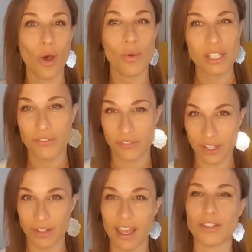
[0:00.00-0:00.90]
always
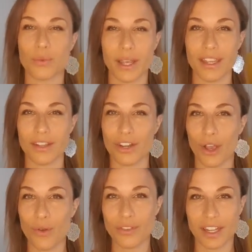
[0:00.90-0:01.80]
feel that way you
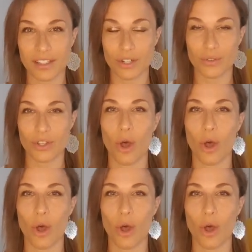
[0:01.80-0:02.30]
know they don't